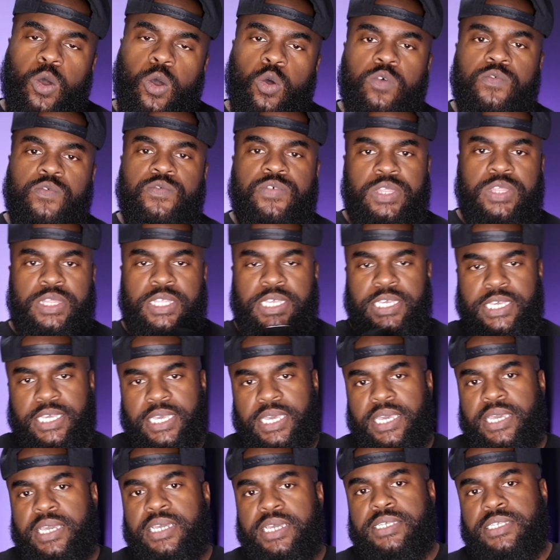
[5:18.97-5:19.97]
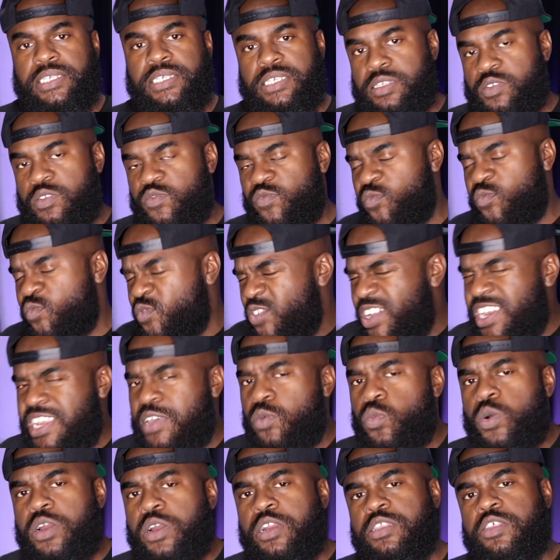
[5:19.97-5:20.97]
over the years is really
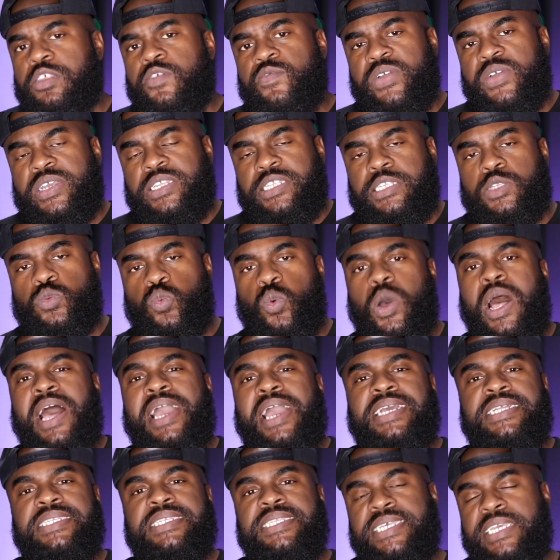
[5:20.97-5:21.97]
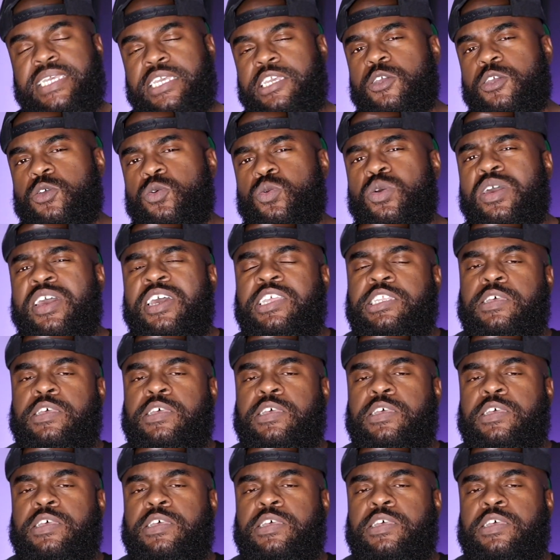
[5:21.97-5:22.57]
one of the reasons why I continue